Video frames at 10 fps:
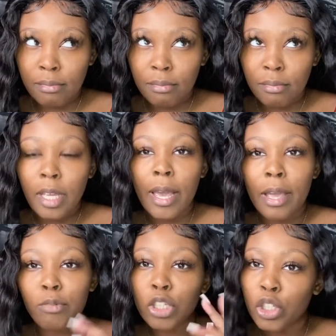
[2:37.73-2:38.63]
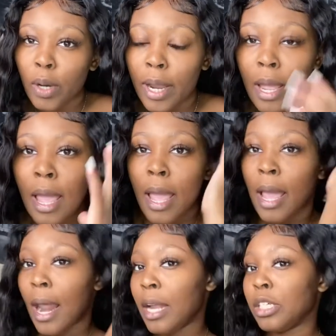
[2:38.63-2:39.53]
Yeah, it was straight,
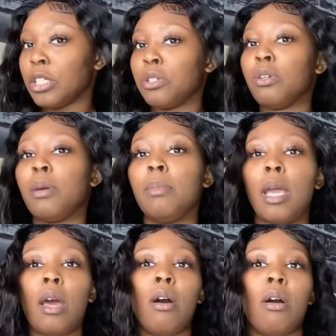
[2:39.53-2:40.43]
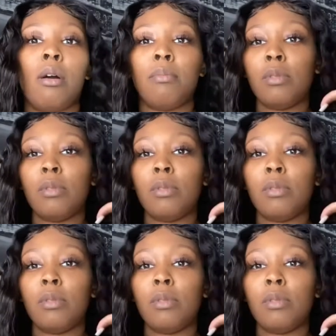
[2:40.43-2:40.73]
and I just crimped it up.